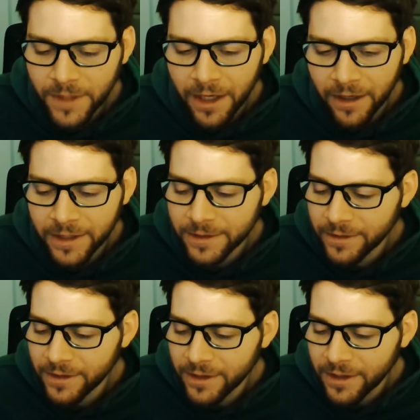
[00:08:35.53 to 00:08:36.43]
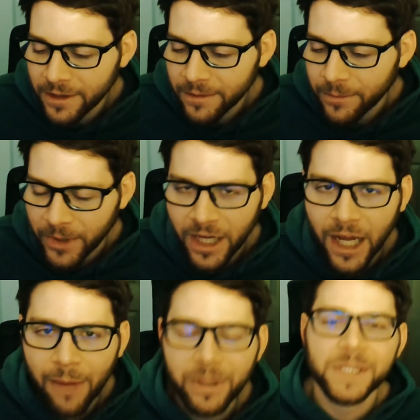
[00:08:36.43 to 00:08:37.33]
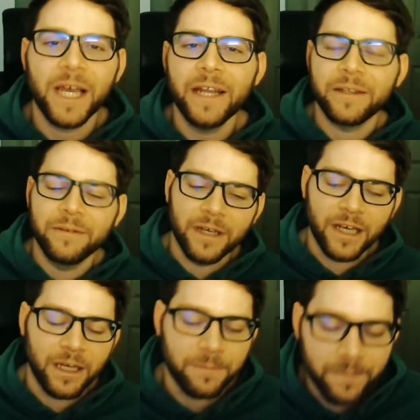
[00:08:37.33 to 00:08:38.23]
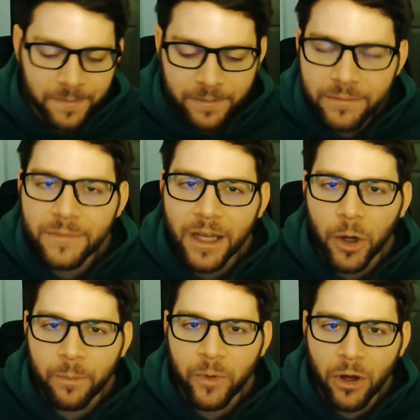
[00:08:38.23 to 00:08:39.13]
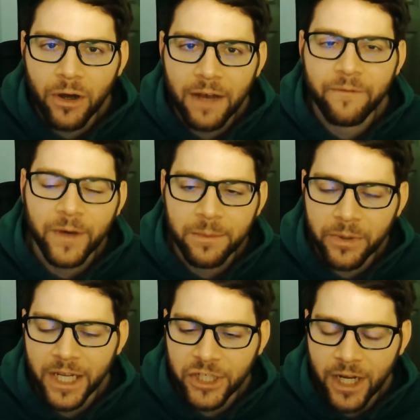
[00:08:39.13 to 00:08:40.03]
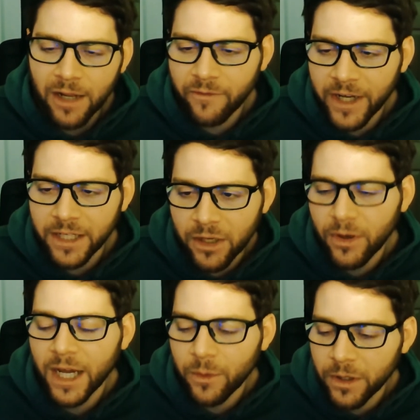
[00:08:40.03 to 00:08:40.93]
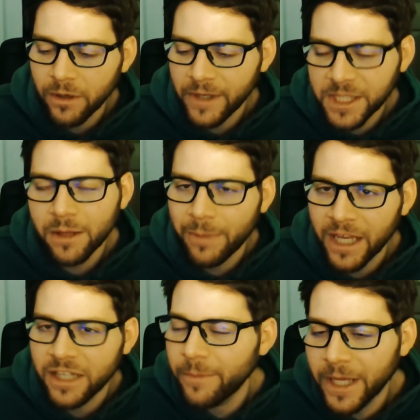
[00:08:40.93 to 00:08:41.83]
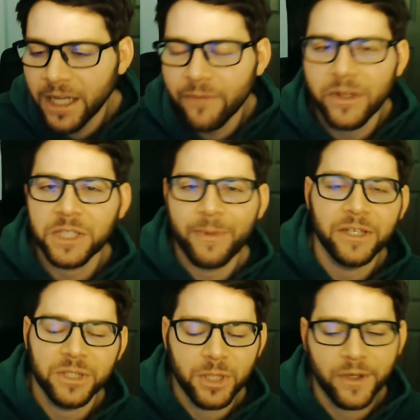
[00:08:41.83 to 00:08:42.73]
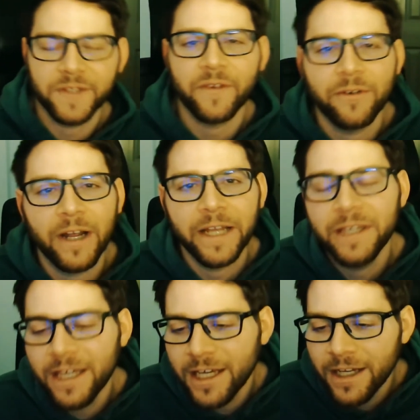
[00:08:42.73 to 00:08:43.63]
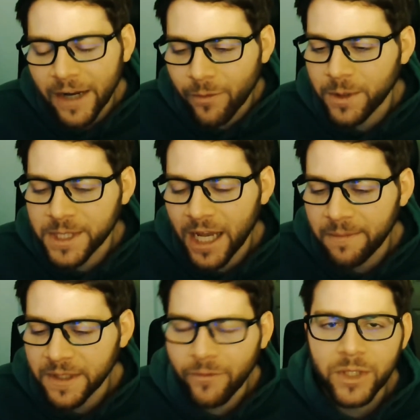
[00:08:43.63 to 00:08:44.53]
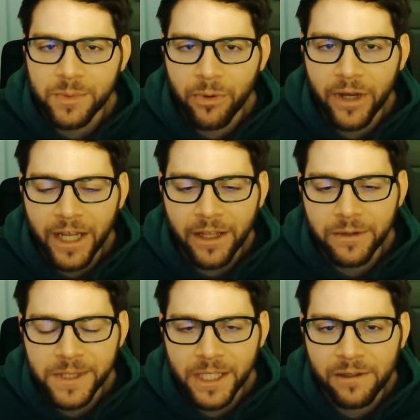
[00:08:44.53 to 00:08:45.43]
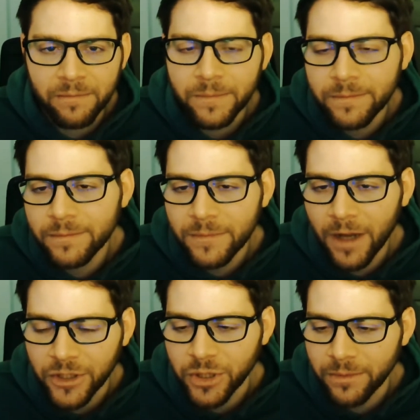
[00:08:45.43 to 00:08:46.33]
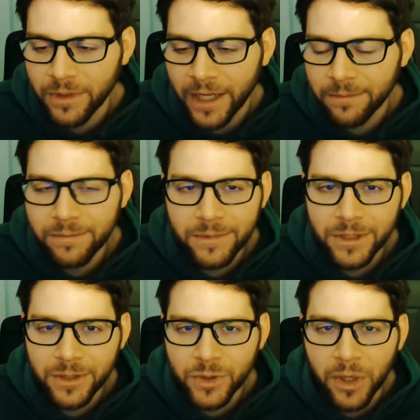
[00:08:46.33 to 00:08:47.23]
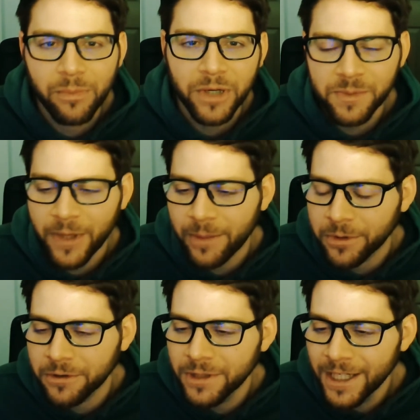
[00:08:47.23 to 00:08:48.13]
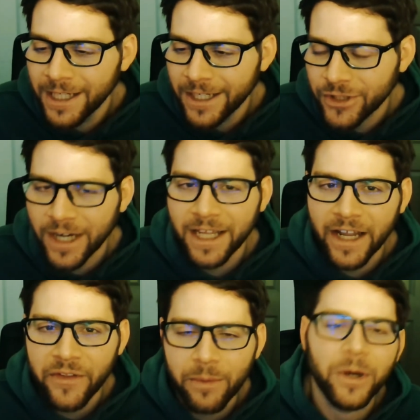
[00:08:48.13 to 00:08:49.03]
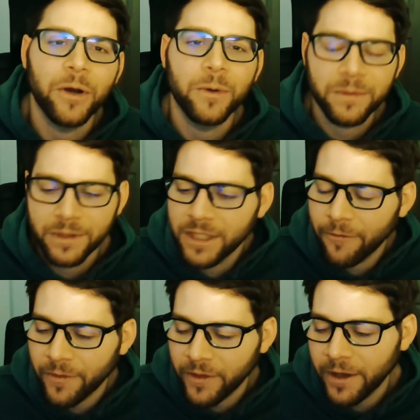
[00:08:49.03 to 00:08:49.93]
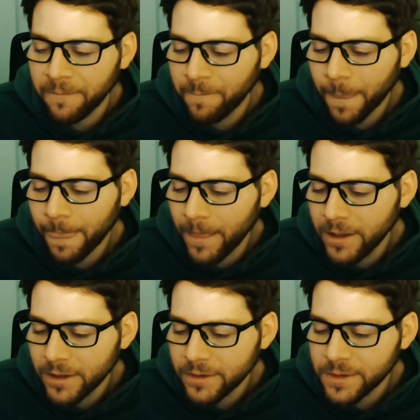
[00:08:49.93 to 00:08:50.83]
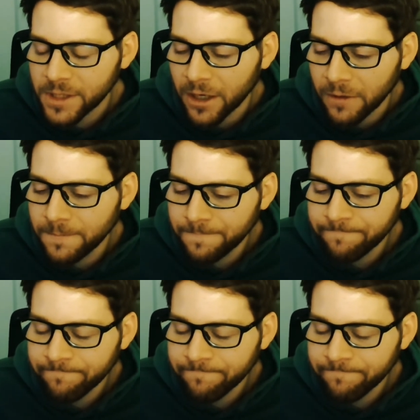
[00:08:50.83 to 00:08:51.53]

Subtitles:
yeah, but I'm excited. I hope you all have fun playing Dragonflight. I know I will, at least at the beginning. The beginning of an expansion is always fun, right? Everyone's hyped. Everyone's playing. You see 20 plus people trying to get on the boat and everything. So